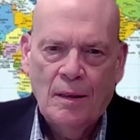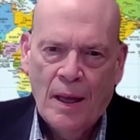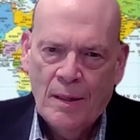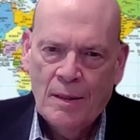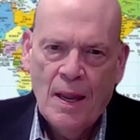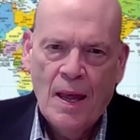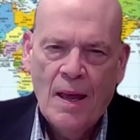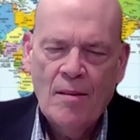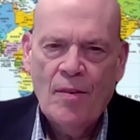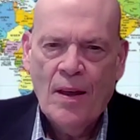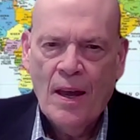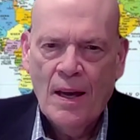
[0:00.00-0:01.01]
And Dave
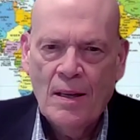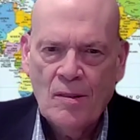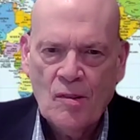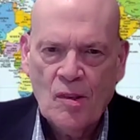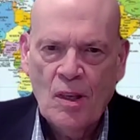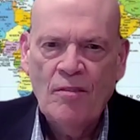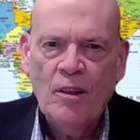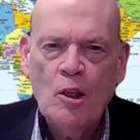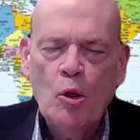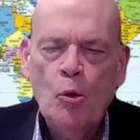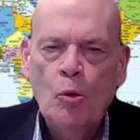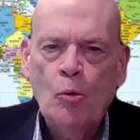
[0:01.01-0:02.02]
has given
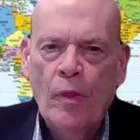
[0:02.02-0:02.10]
you